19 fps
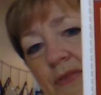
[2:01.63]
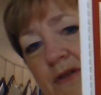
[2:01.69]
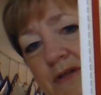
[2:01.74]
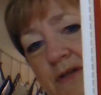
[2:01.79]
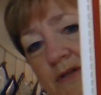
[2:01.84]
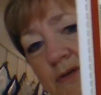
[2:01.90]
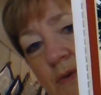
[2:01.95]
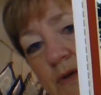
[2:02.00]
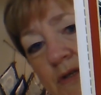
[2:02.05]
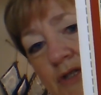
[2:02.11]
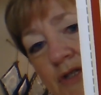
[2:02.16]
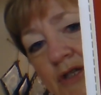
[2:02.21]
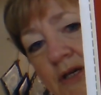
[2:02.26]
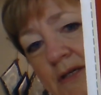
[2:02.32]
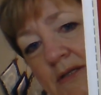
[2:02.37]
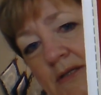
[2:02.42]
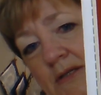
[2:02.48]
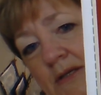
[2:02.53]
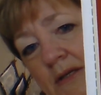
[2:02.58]
this one
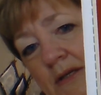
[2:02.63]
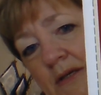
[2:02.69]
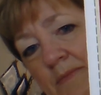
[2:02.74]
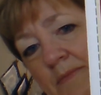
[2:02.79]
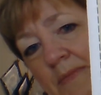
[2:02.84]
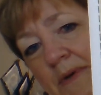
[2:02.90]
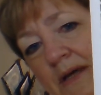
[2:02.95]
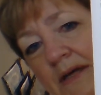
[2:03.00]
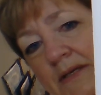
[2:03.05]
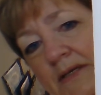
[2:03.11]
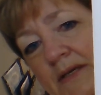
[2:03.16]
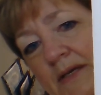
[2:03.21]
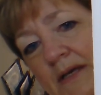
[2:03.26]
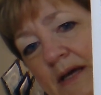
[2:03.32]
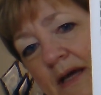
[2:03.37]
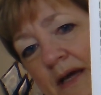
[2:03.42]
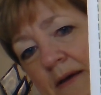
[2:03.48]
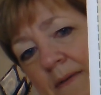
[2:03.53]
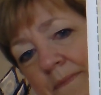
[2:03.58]
just a little bit today.